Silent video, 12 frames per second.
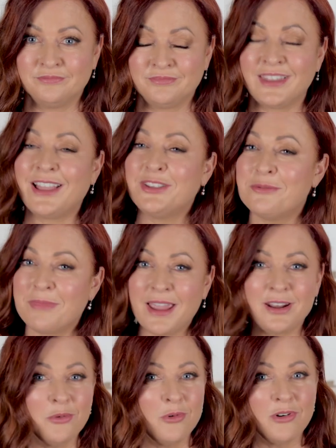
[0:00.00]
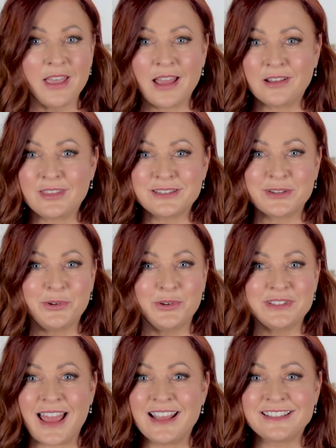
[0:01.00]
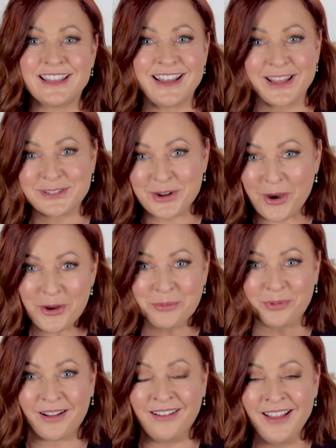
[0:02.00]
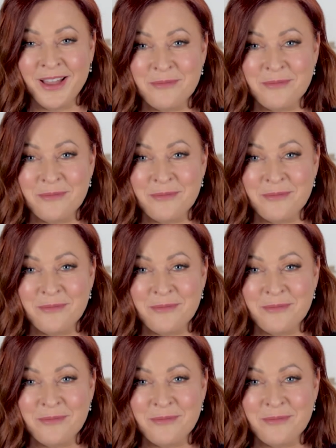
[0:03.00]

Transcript: Now, you may not walk out of this course as the next Oprah,